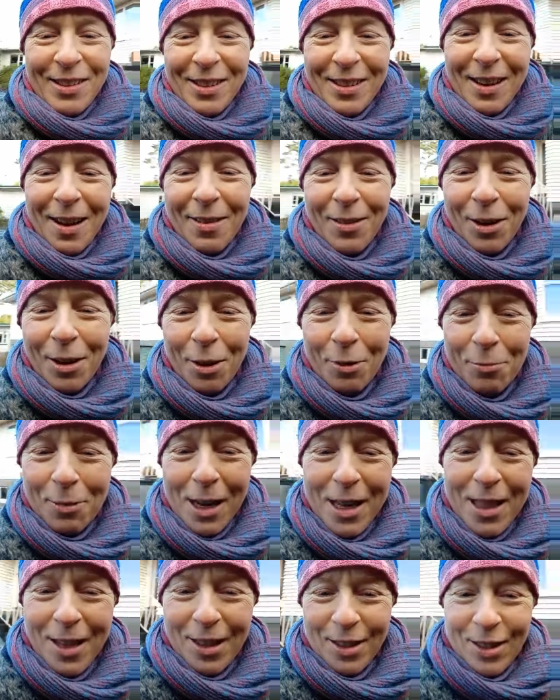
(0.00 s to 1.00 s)
I've got to
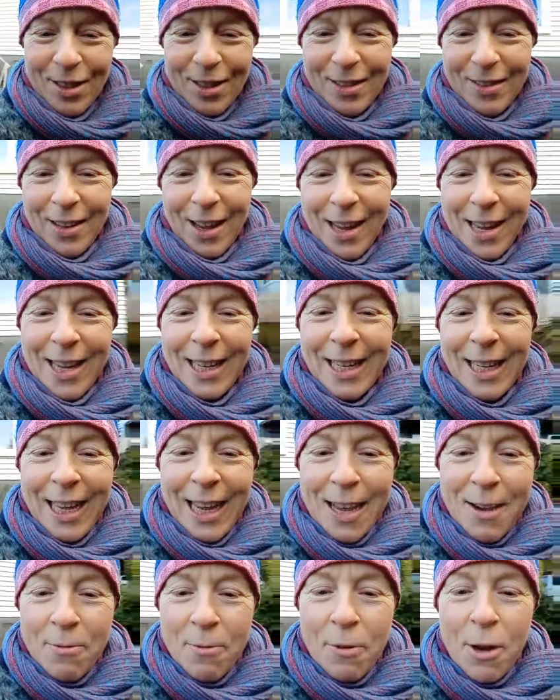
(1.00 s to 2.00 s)
read this. I can
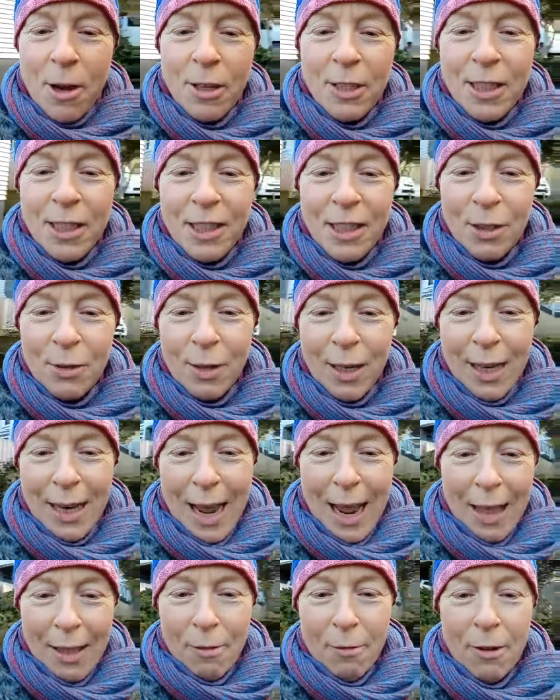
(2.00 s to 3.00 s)
get worked into a
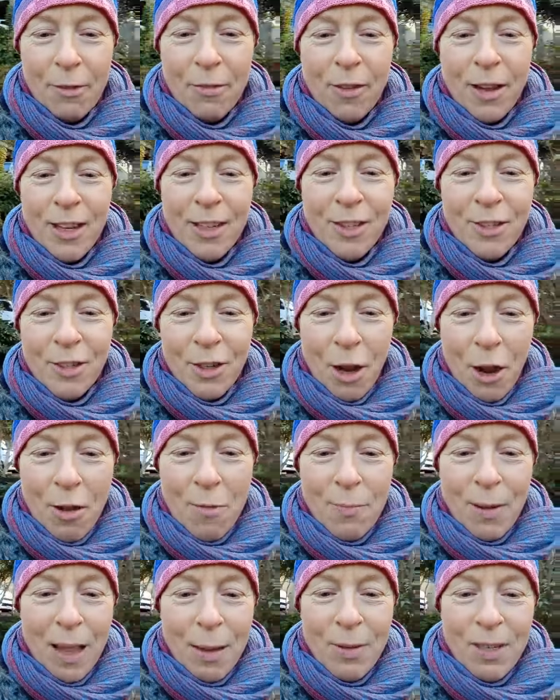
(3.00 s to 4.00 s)
lather if I don't
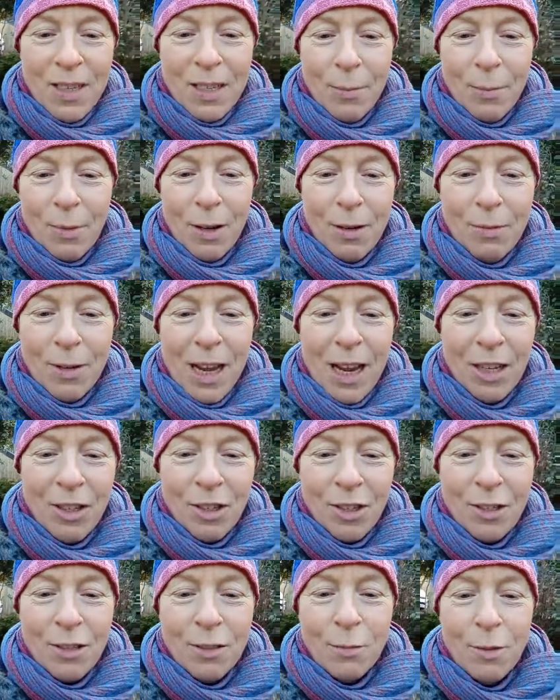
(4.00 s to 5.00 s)
babysit my
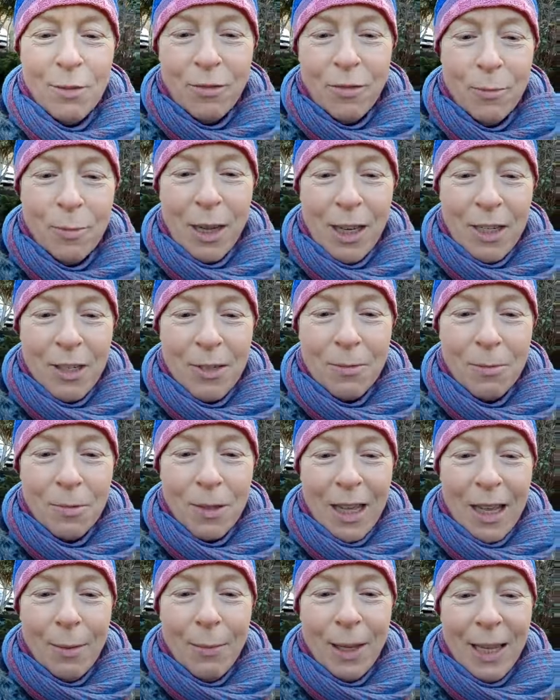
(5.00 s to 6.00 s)
reaction to information
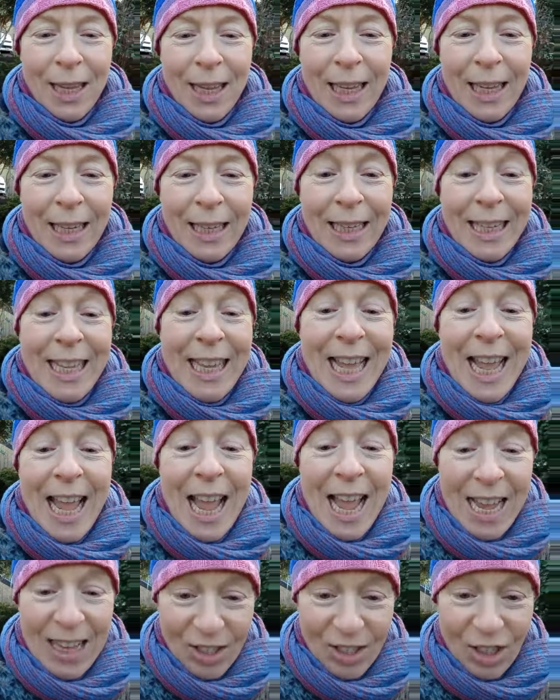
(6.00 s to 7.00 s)
coming in.
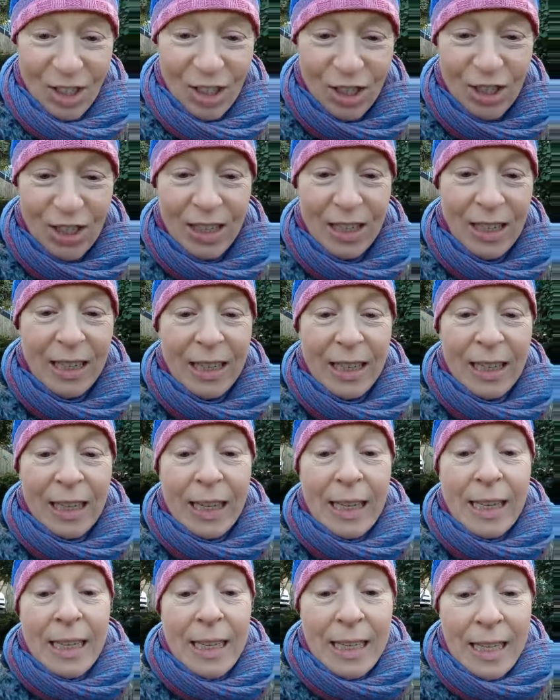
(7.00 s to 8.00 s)
Yes.
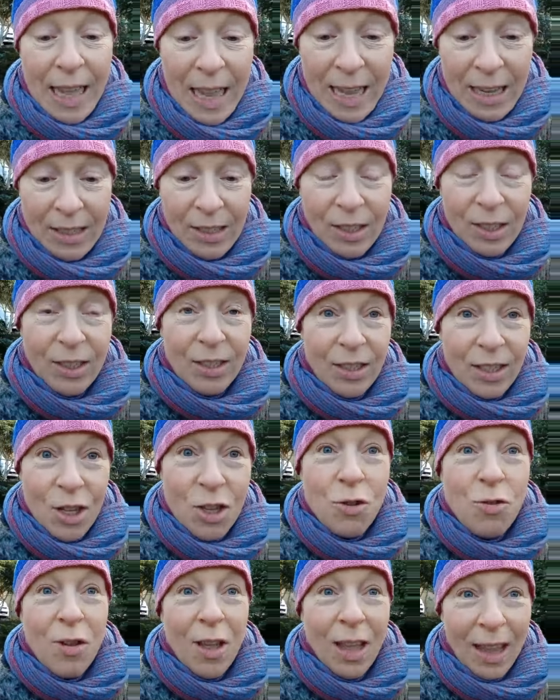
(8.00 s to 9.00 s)
Yes,
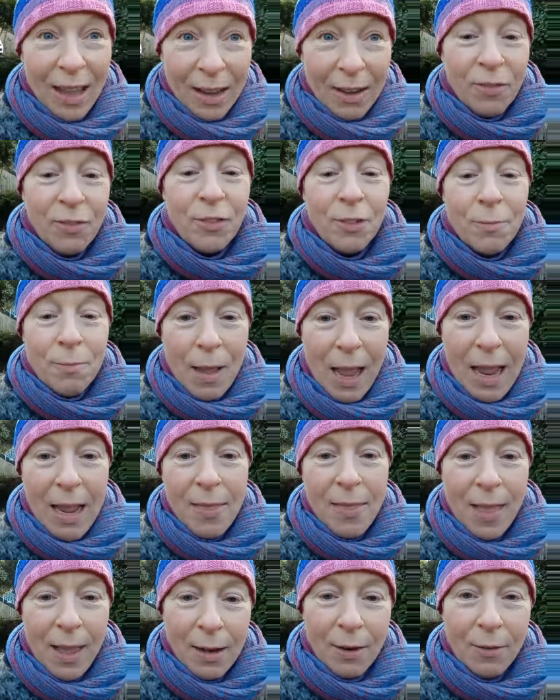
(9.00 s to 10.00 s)
you have to make
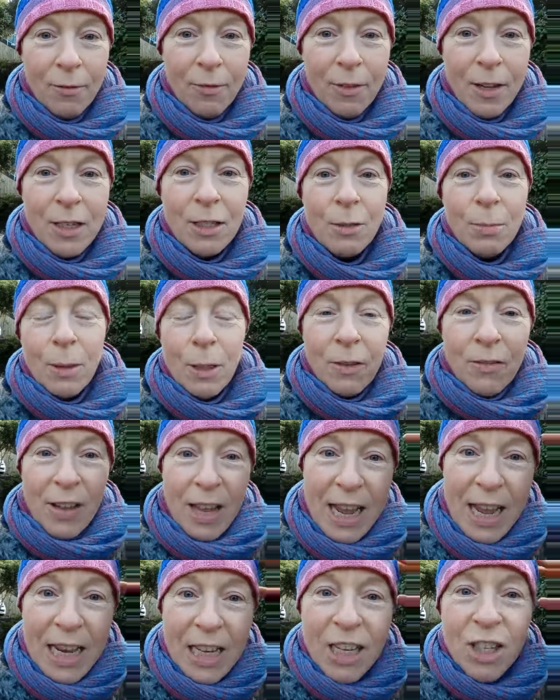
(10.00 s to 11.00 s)
that investment of
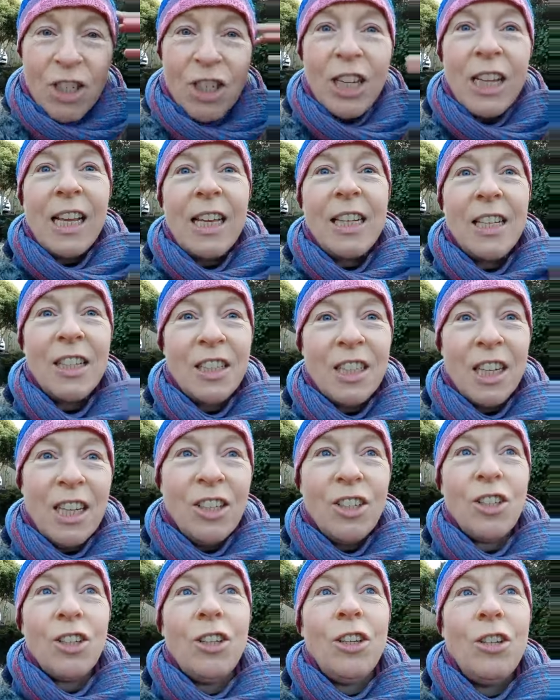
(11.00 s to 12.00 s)
energy and
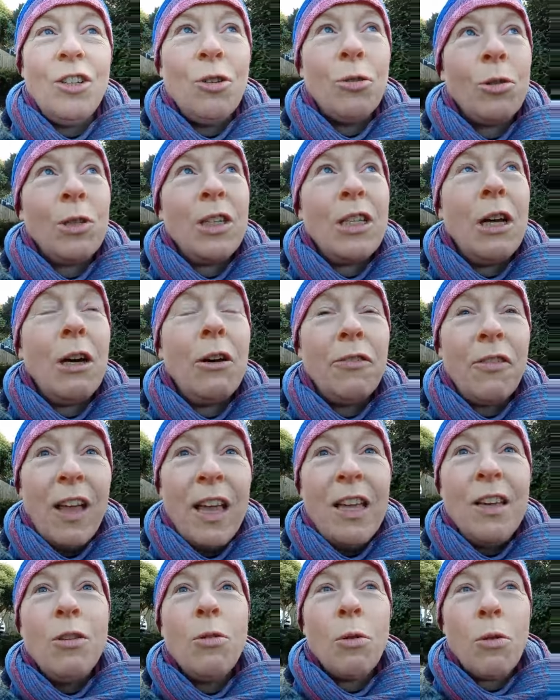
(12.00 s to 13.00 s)
attention in yourself
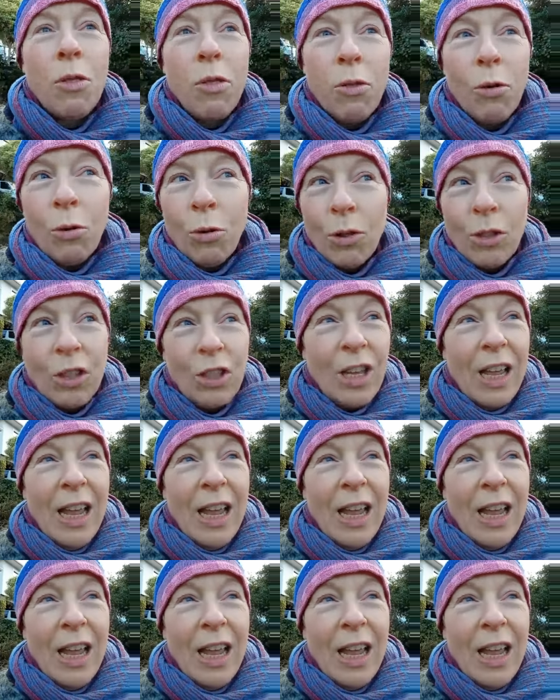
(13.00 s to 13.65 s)
and your thoughts.